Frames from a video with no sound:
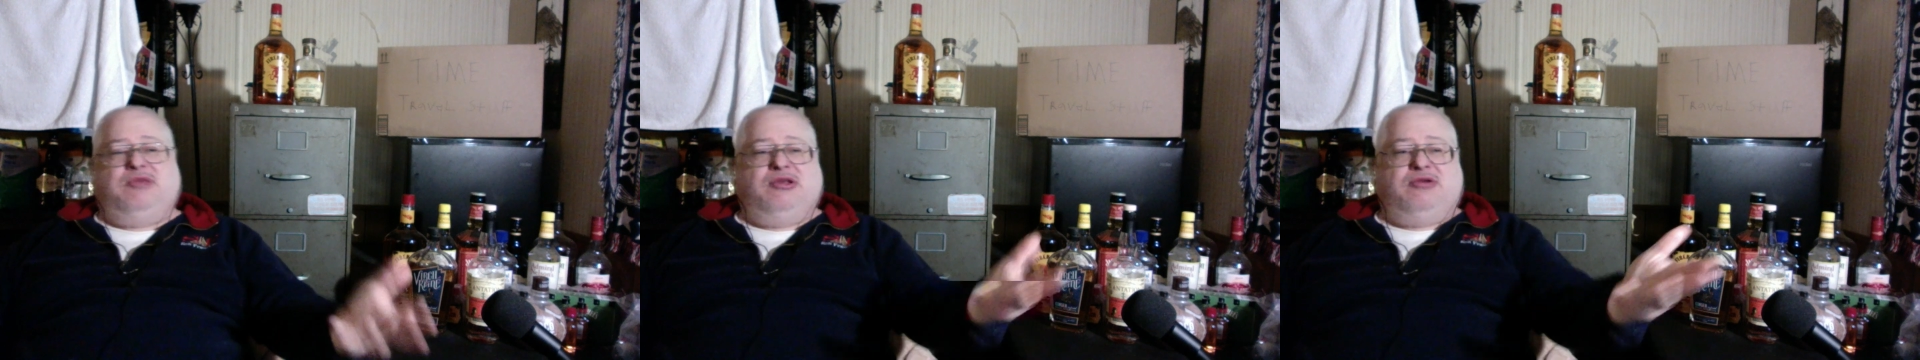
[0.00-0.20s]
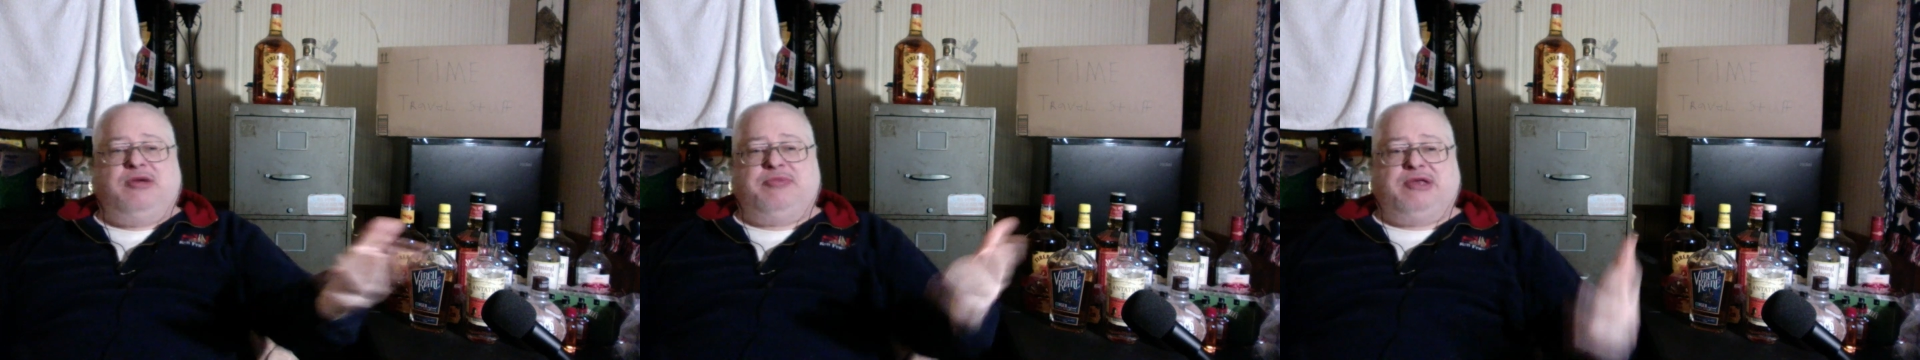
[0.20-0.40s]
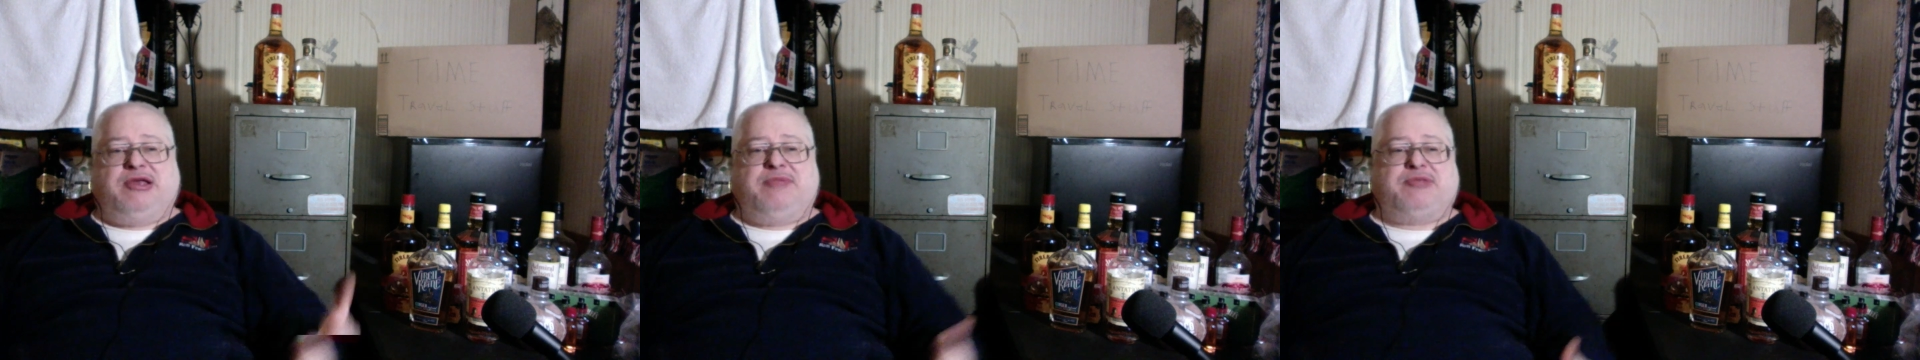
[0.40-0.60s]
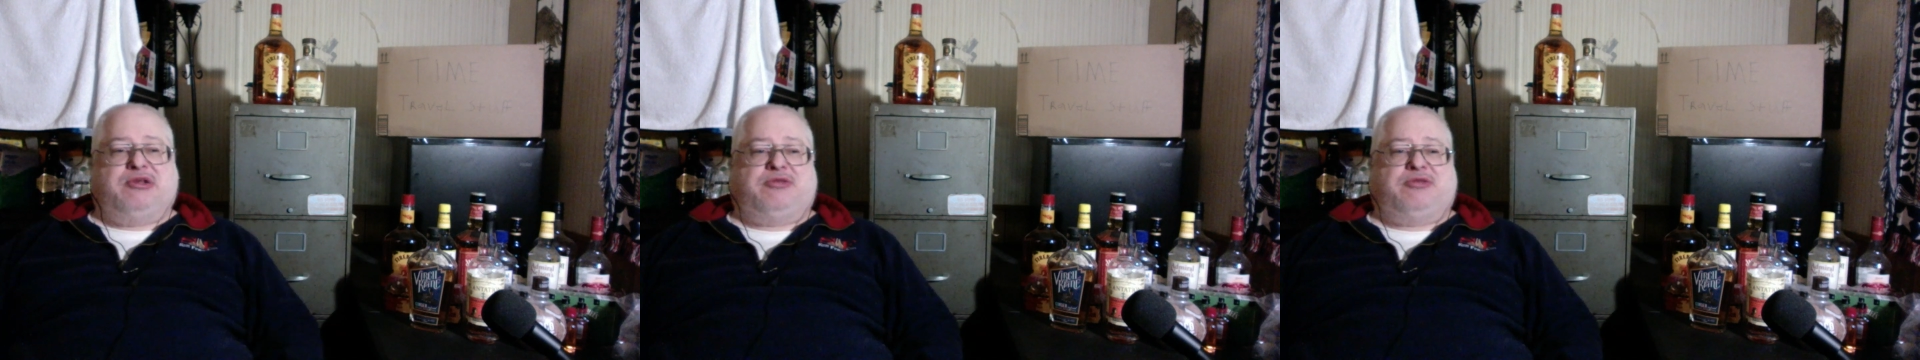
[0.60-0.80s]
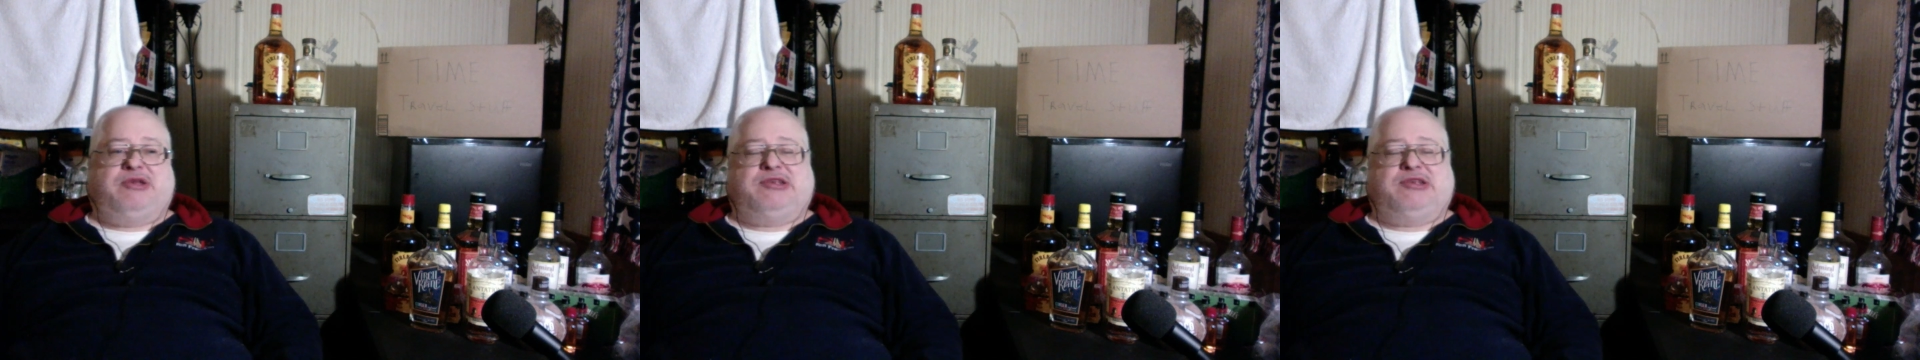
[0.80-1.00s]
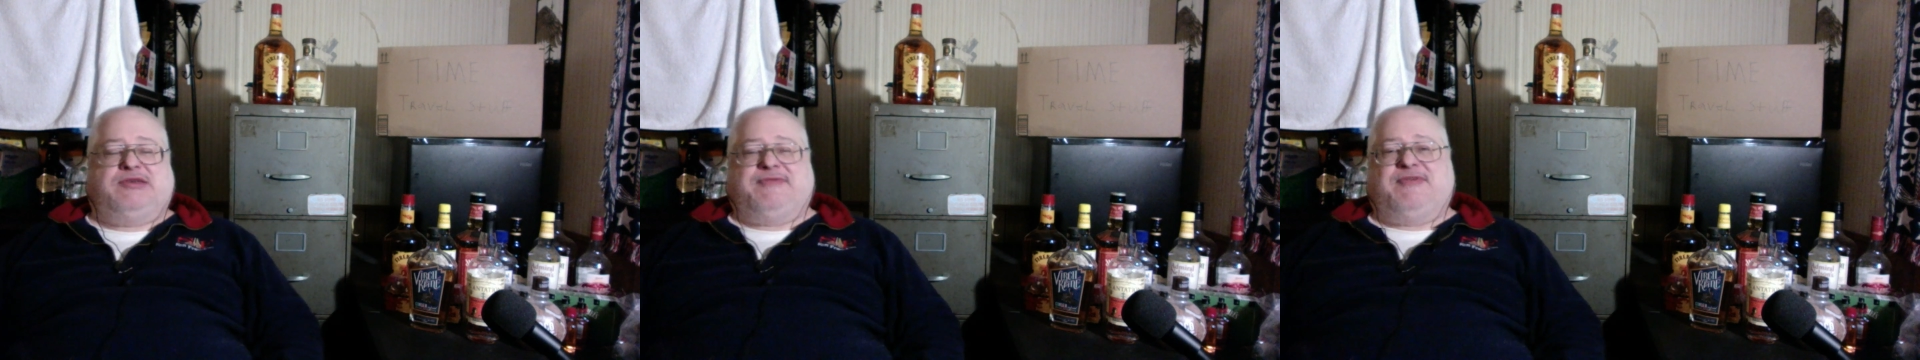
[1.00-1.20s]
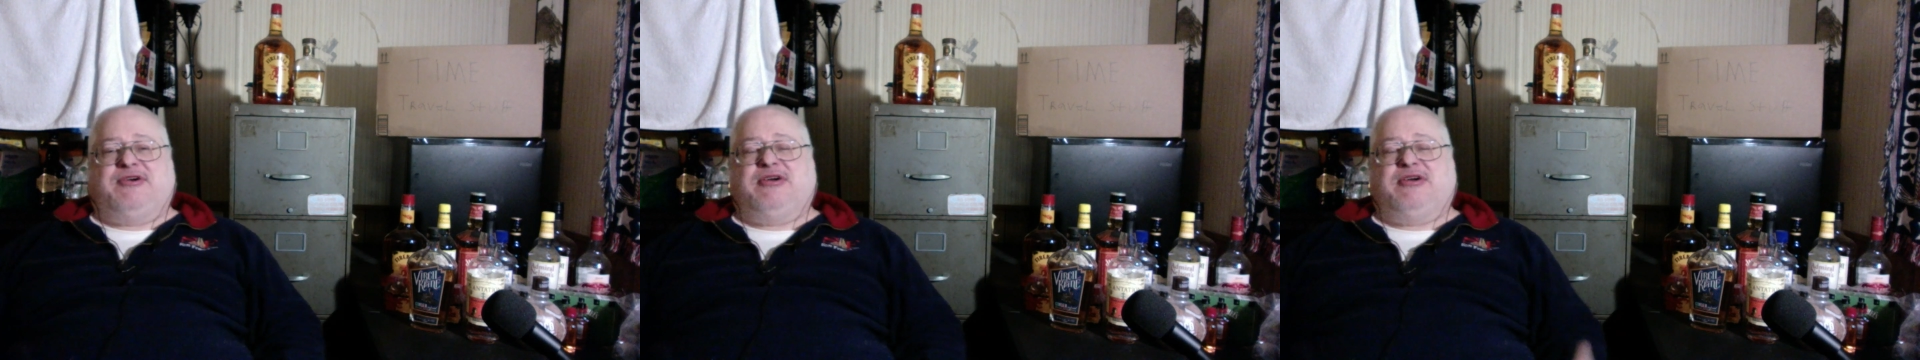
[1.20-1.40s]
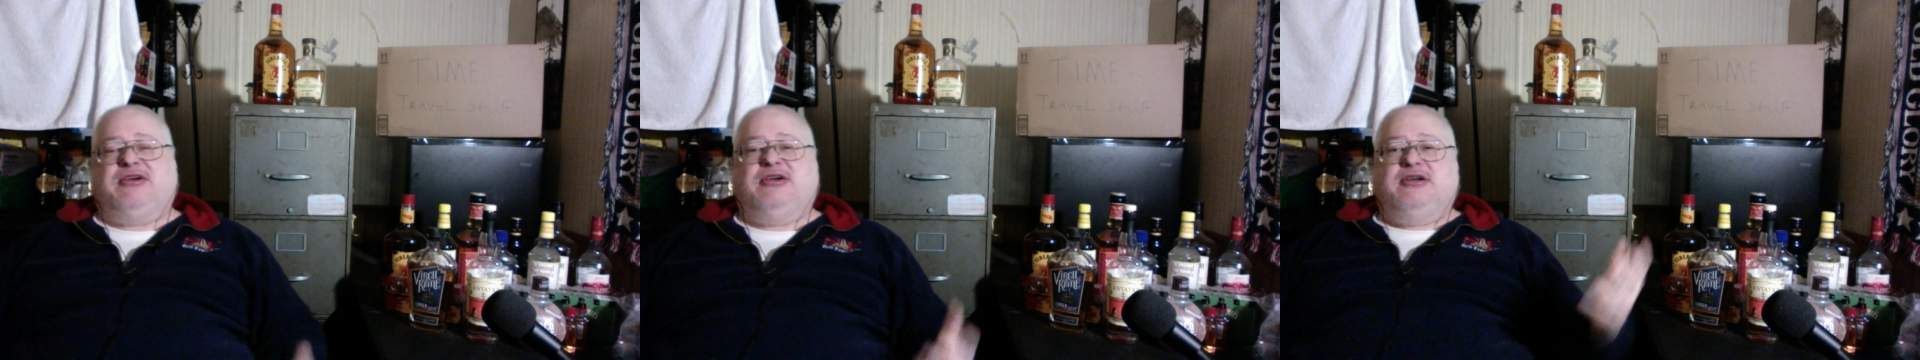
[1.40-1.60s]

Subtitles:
up to episode 3 so far.